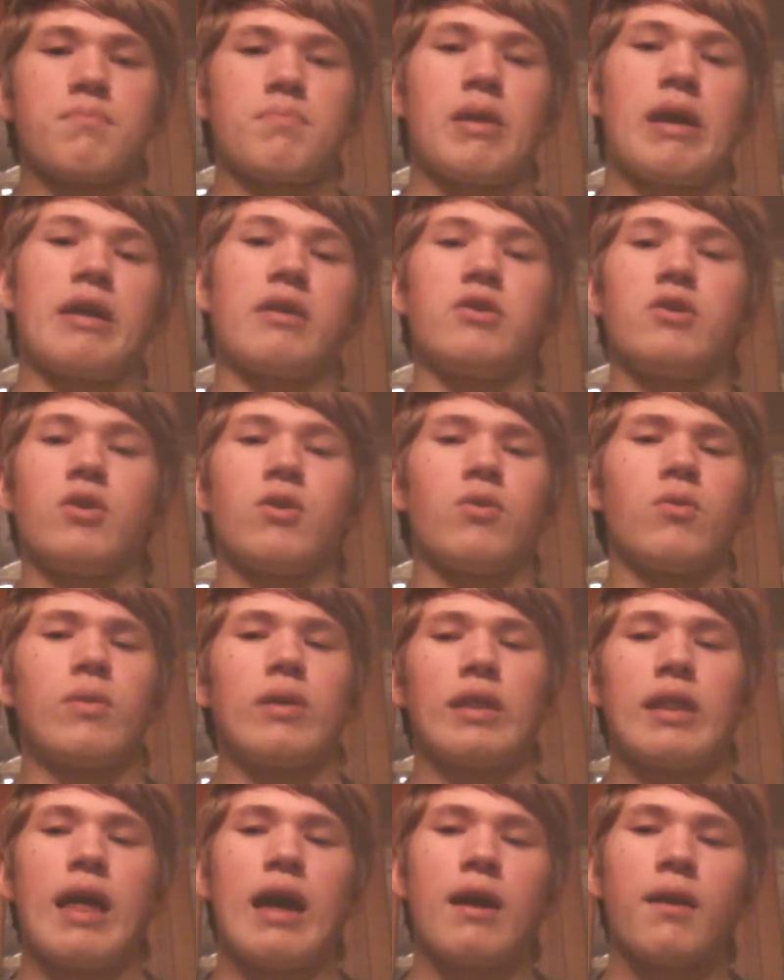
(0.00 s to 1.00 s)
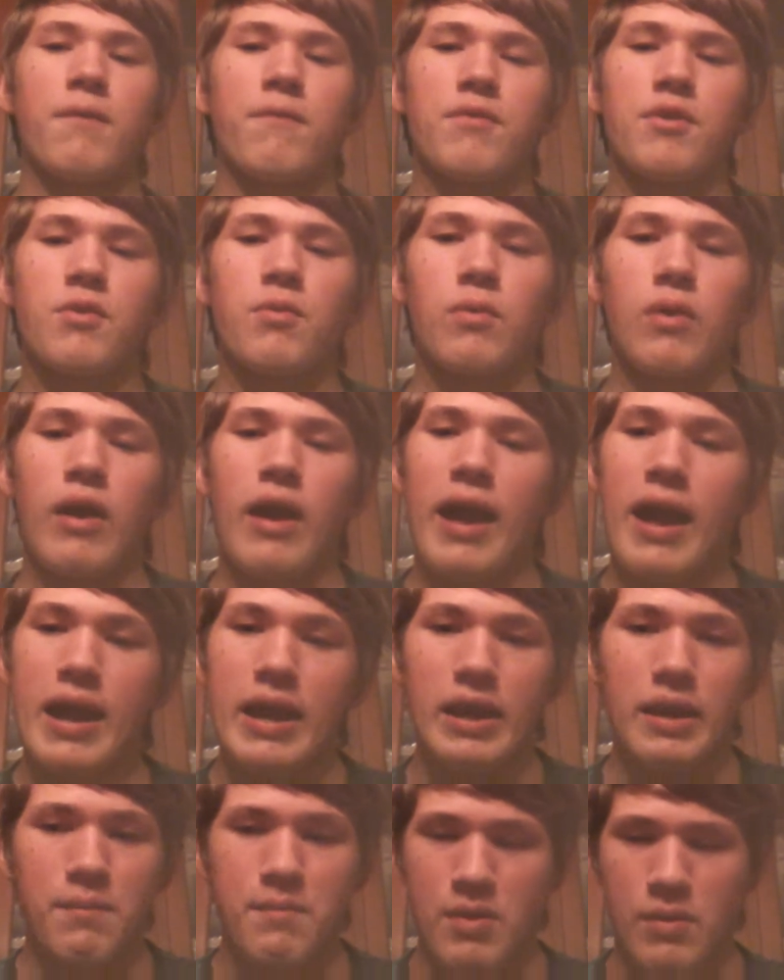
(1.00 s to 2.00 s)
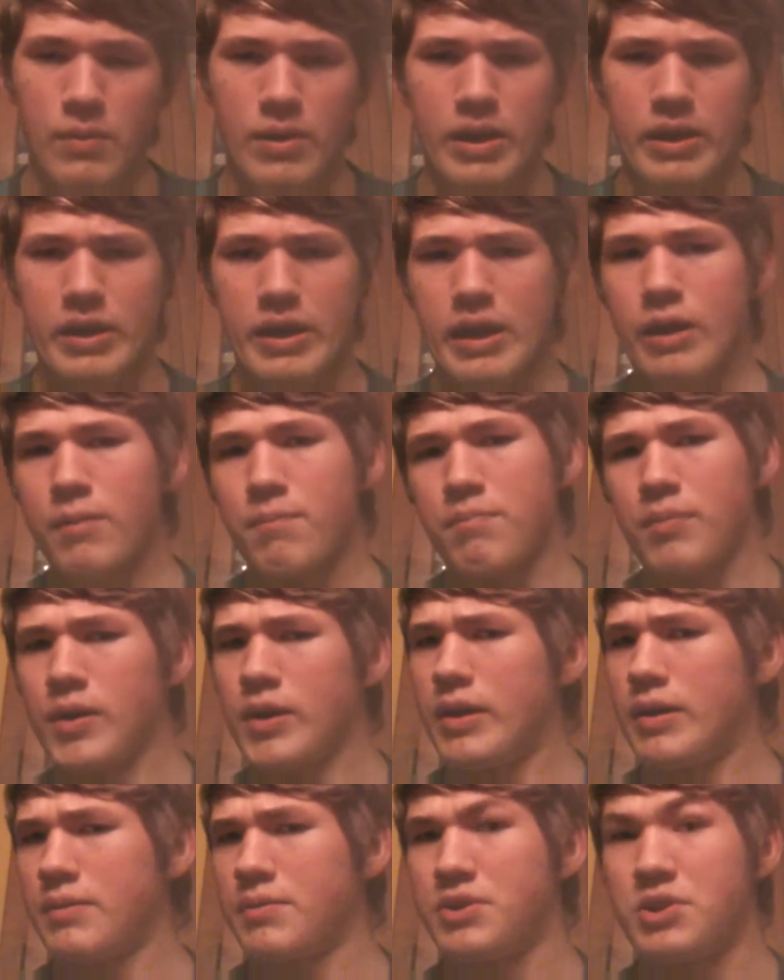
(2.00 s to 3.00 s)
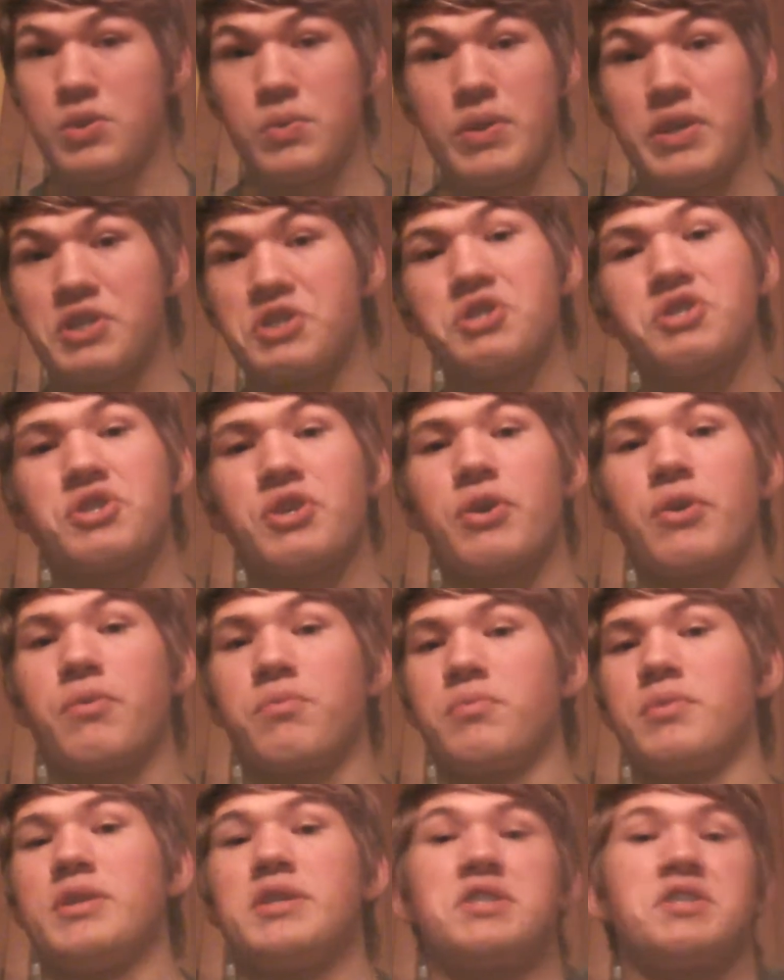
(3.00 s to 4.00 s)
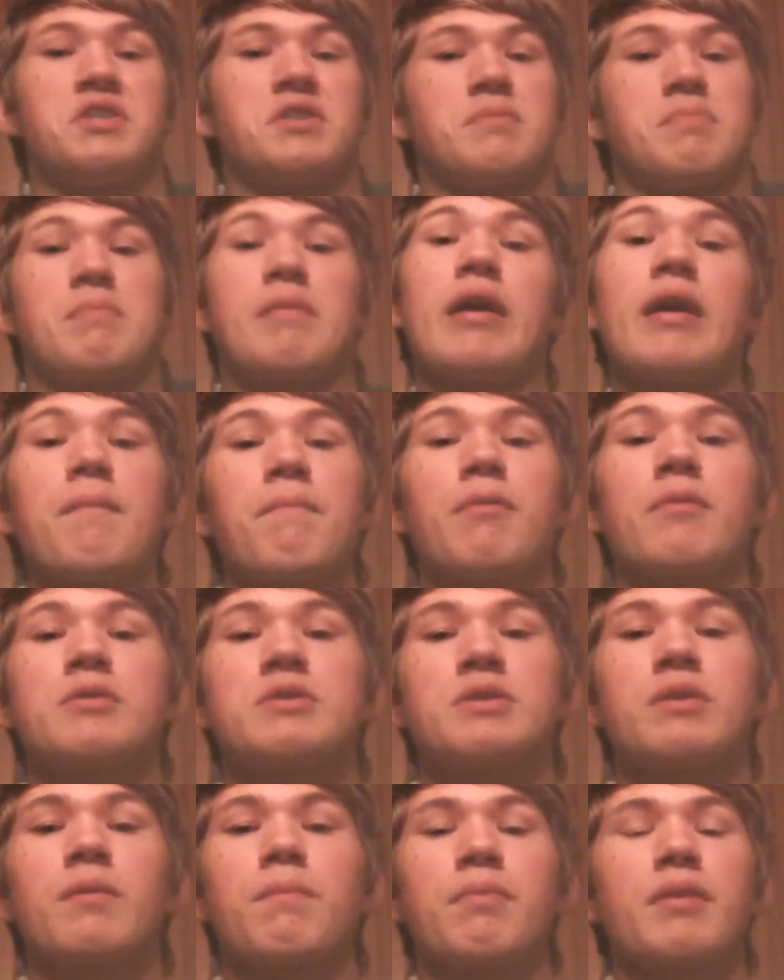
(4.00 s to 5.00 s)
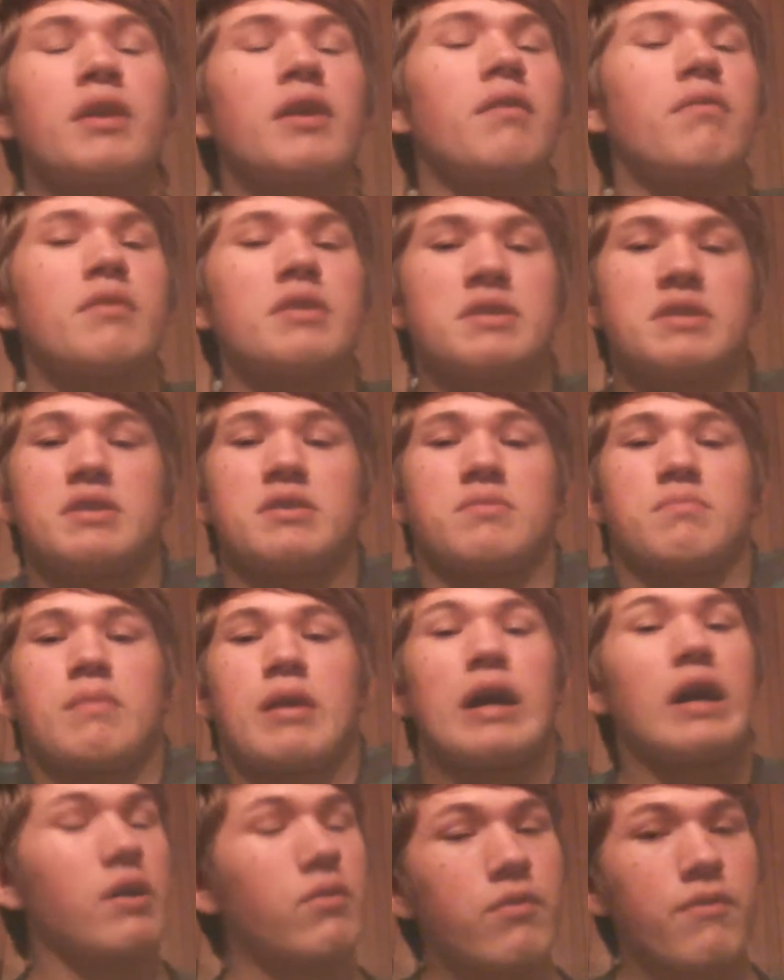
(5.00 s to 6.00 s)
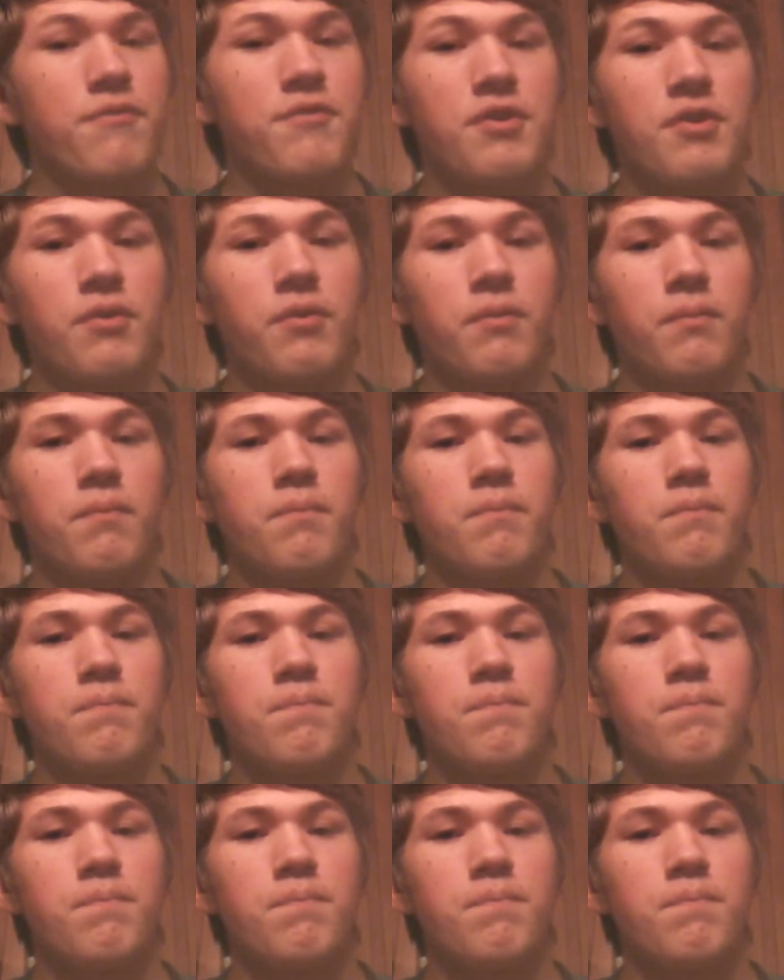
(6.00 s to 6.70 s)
I know a lot of you are hating me right now, but to each his own. This is my personal opinion. This is my review.